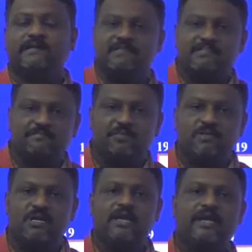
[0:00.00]
can
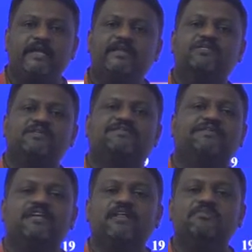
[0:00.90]
support in case of
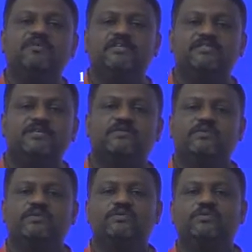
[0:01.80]
real mode is equal
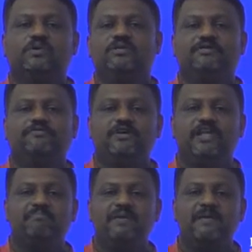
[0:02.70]
to only 1
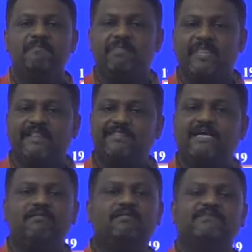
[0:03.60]
MB. In
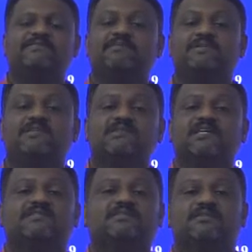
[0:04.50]
that the segment
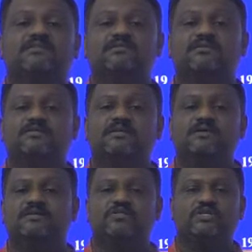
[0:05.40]
size is equal to
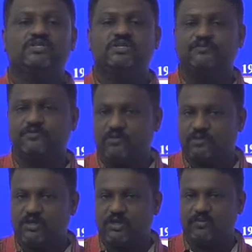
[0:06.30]

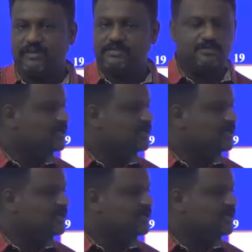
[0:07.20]
64 kilobytes.